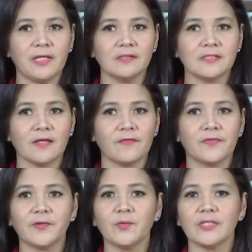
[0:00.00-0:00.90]
bills
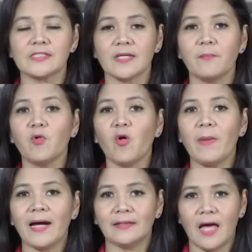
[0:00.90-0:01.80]
through its
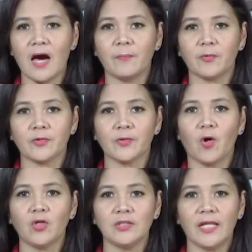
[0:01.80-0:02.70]
mobile app or
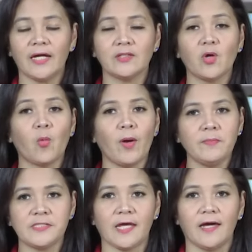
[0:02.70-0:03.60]
online
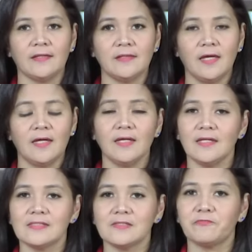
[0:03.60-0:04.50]
website
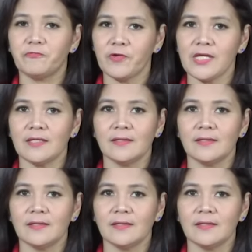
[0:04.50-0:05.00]
is free.